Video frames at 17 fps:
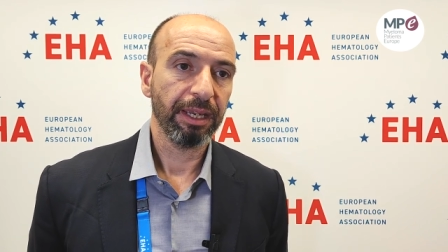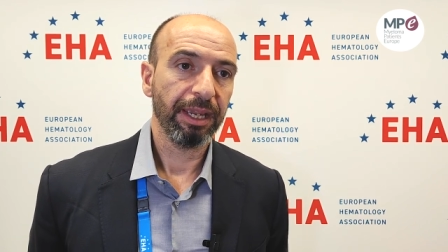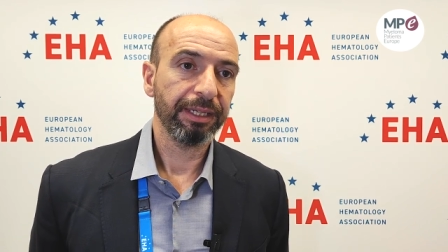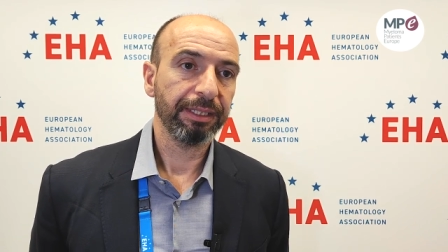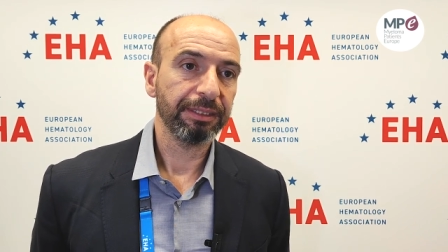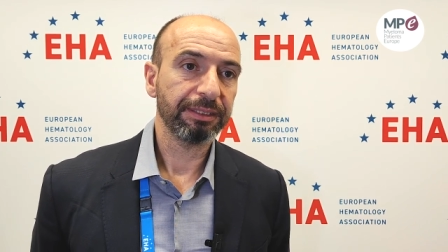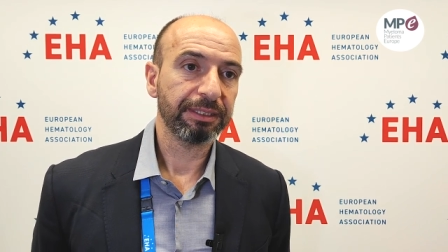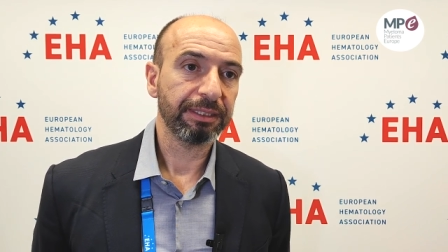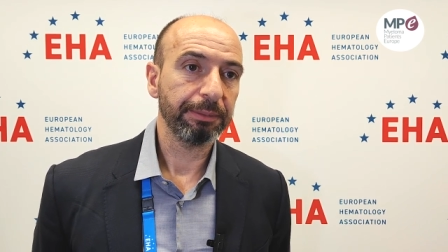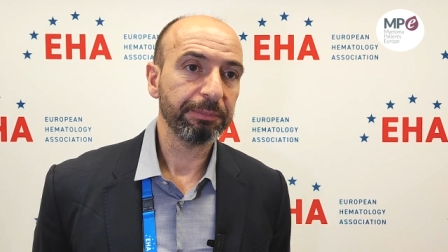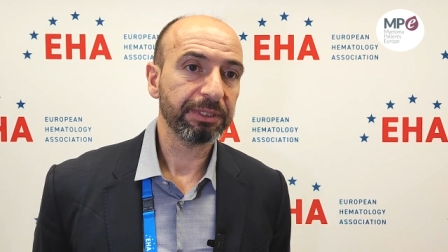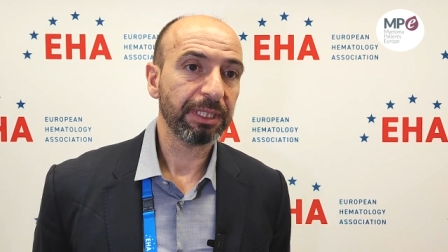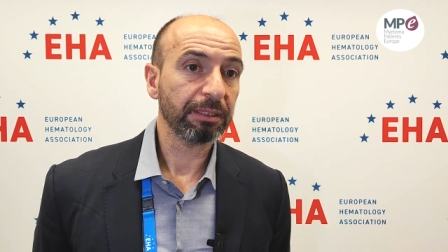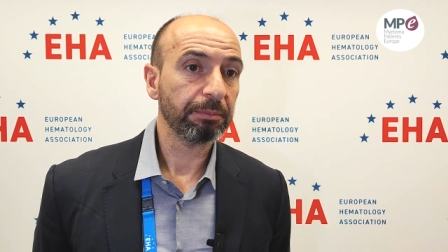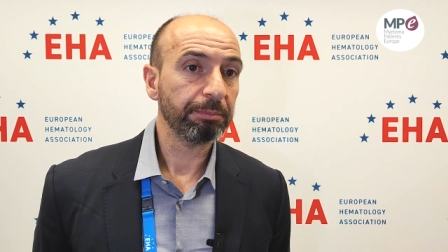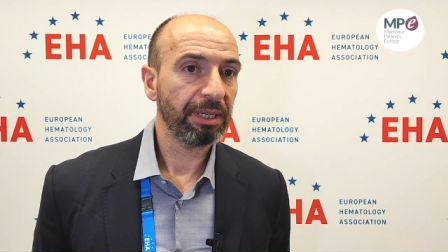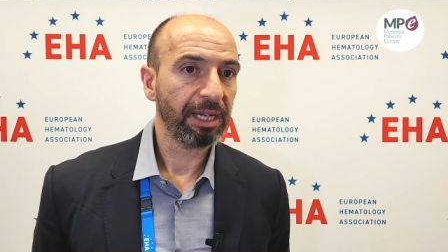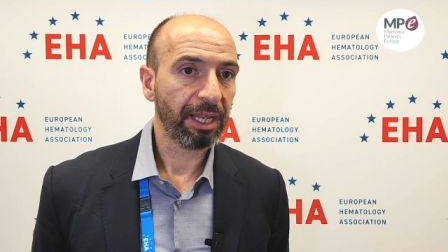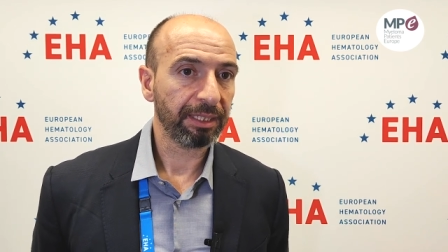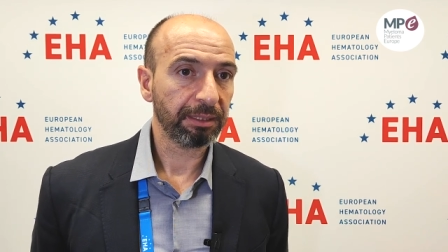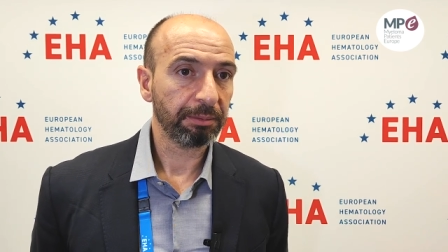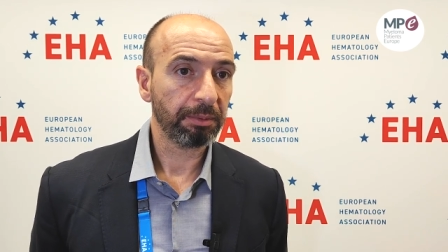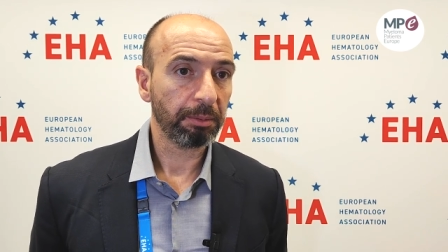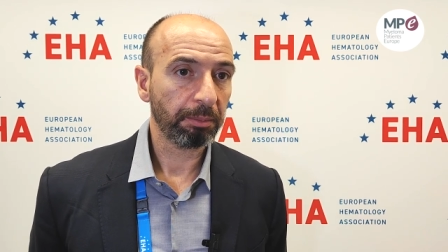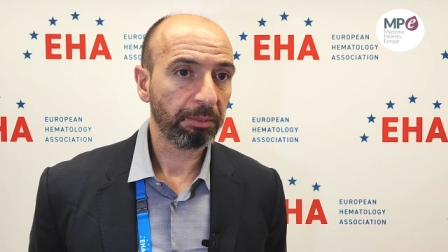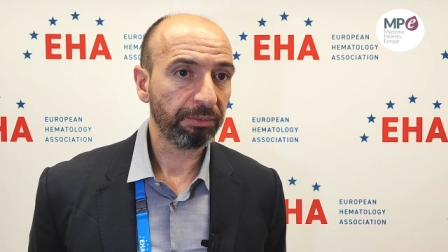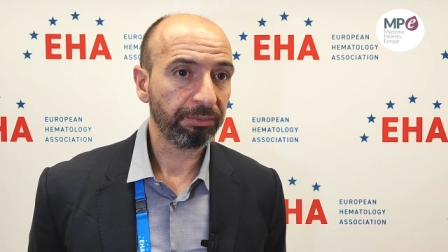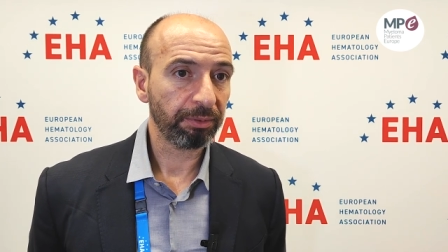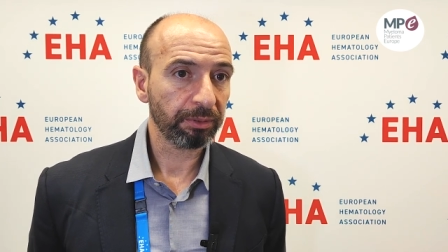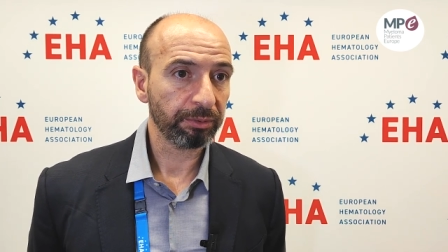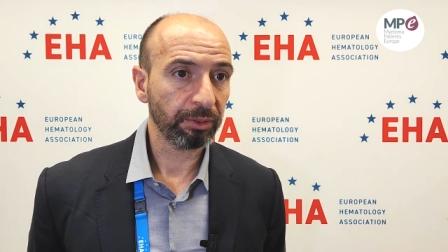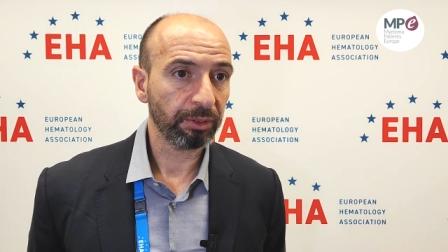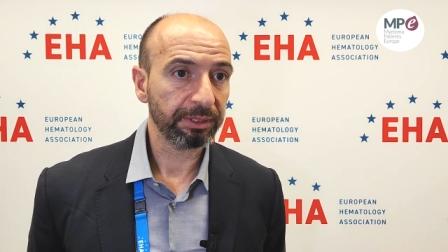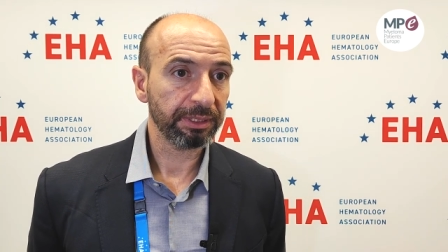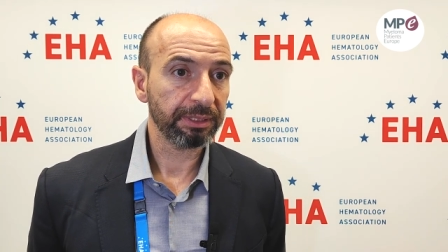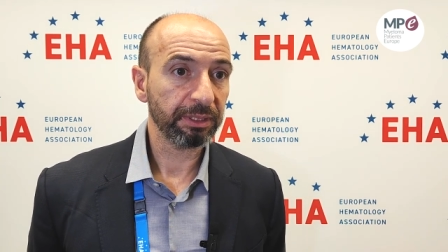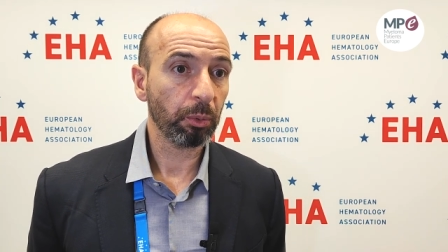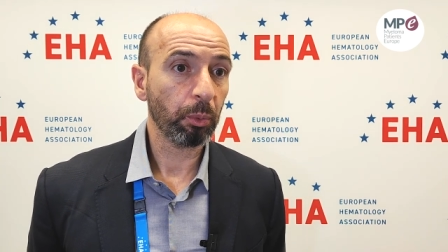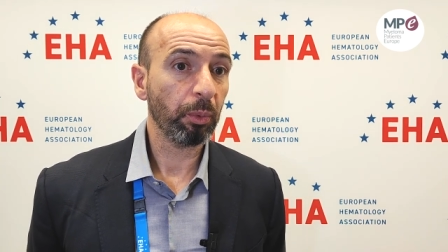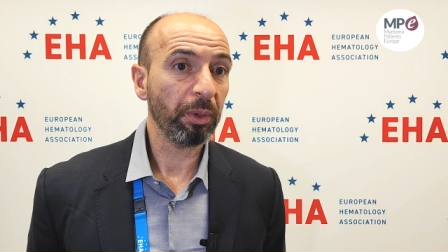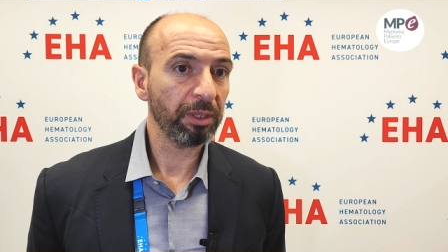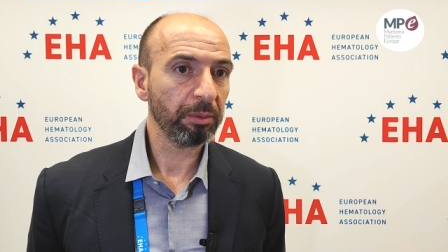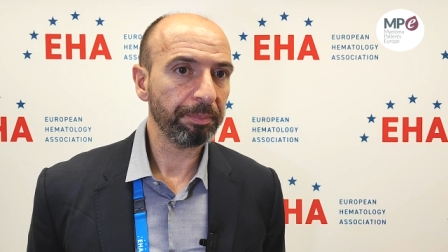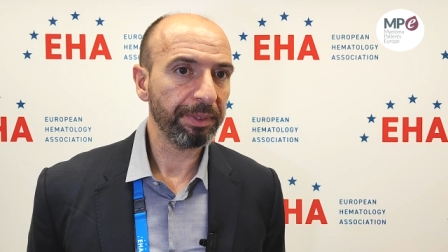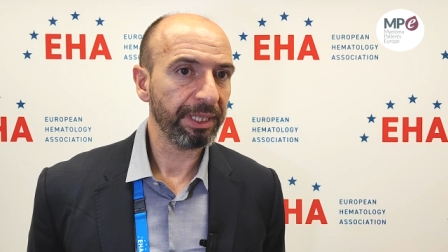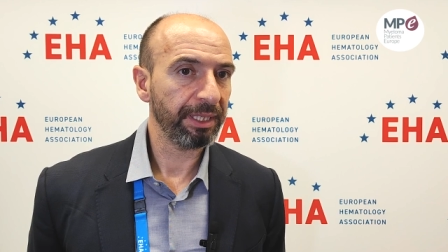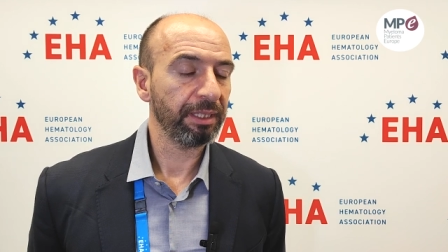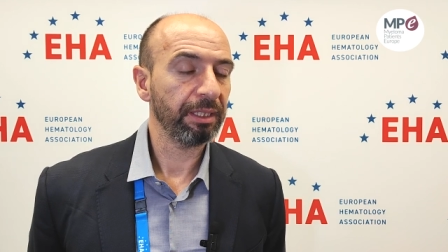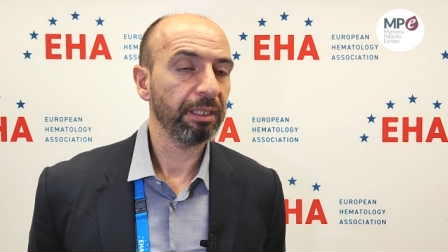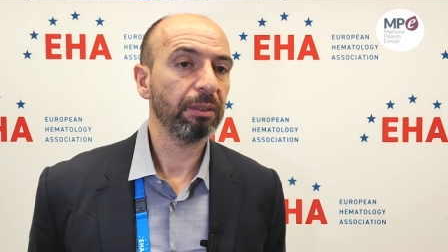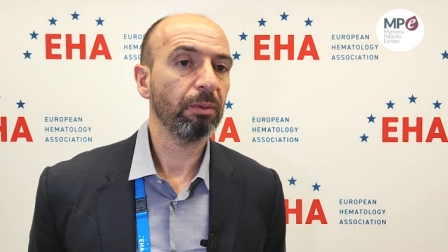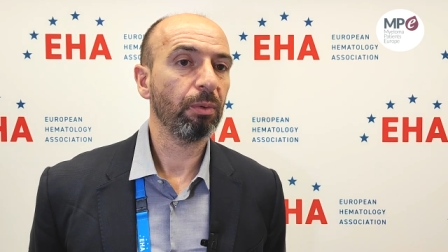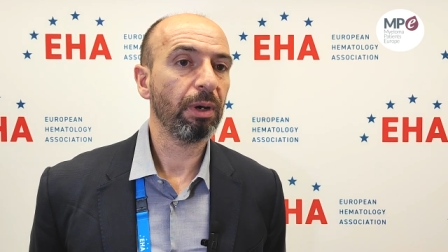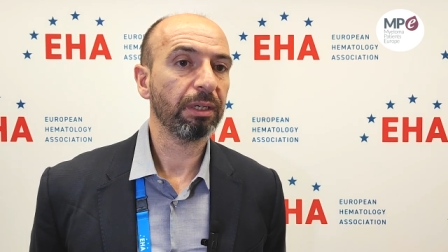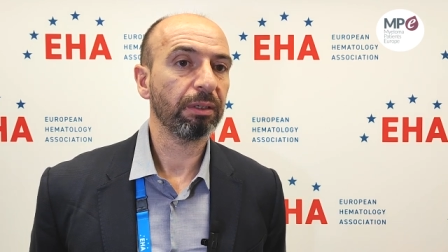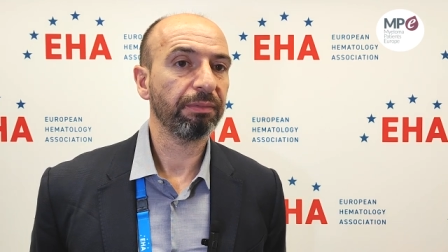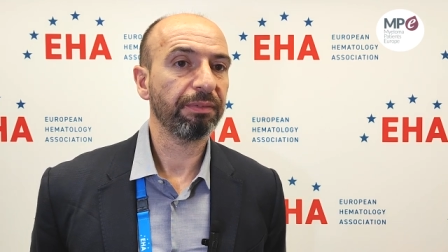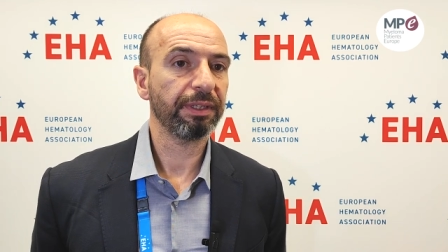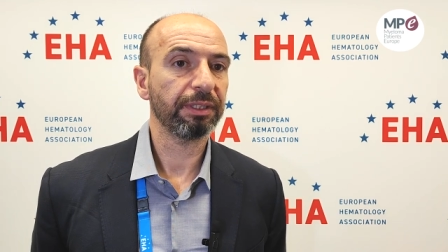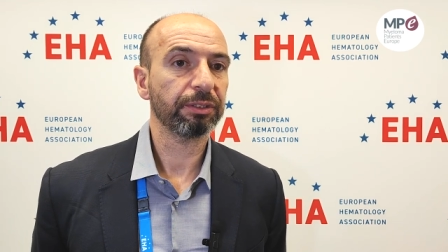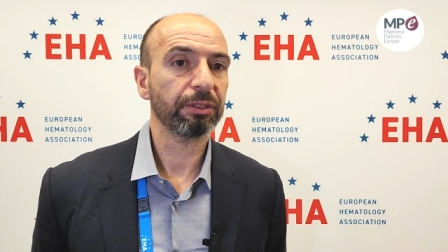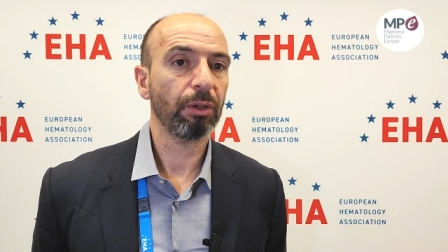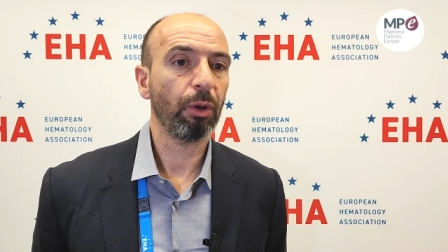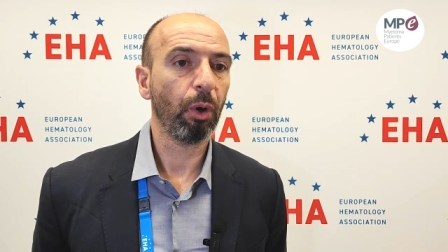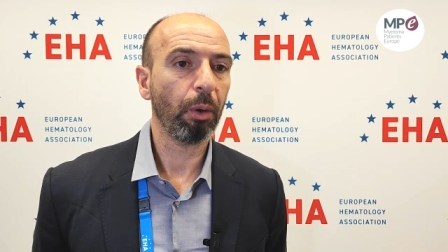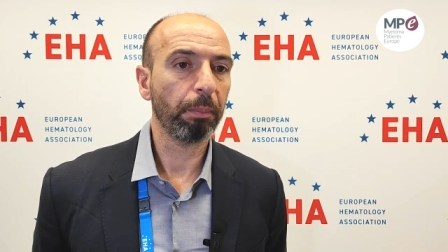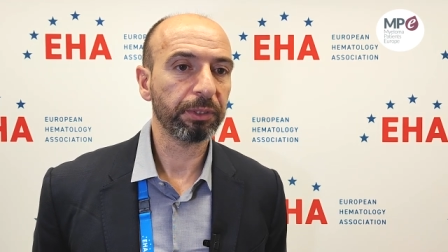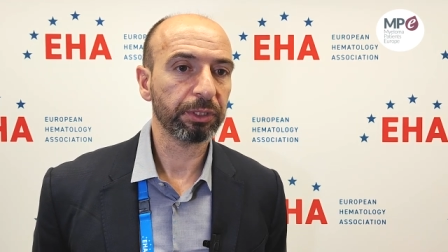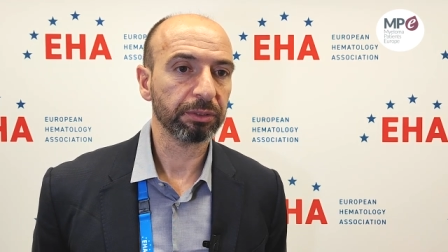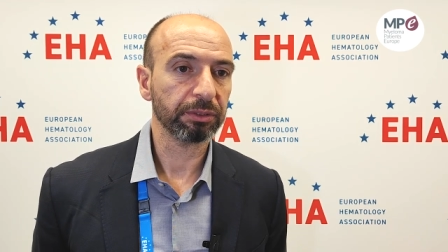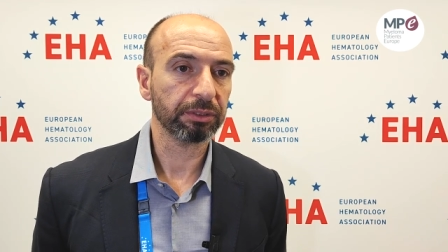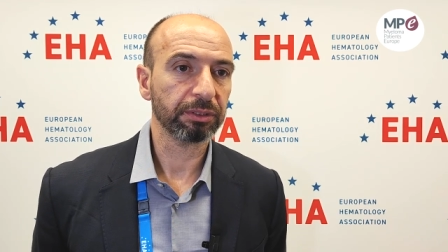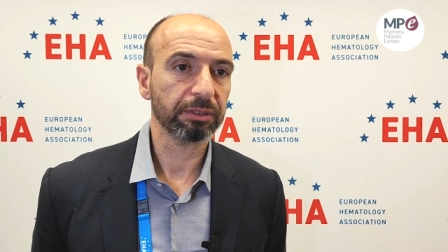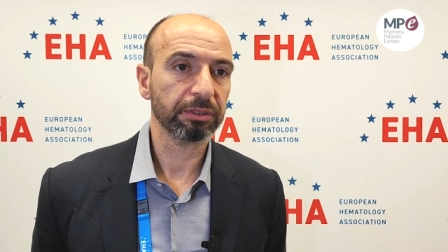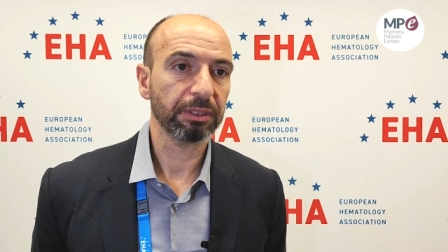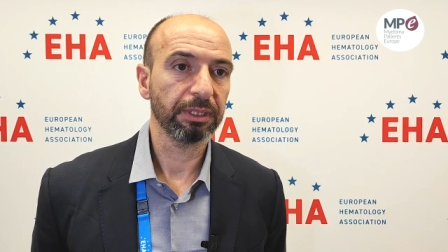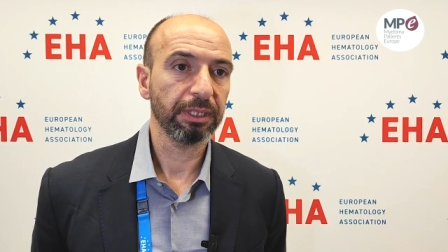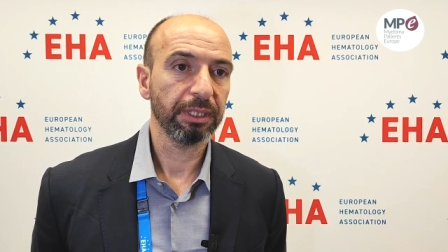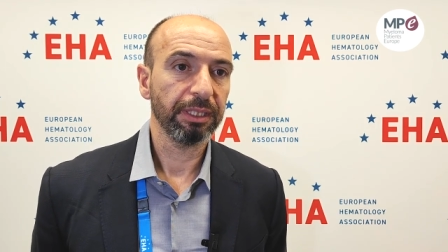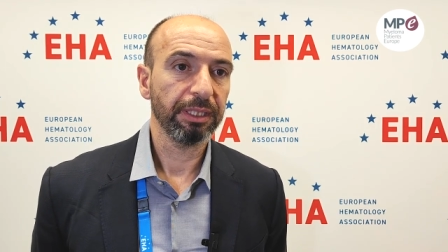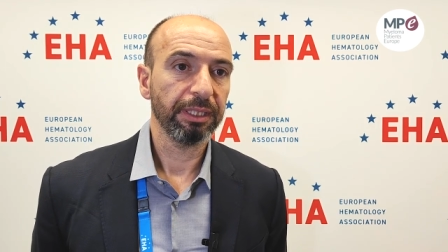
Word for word: And it seems that belantamab mafodotin will be one of these options.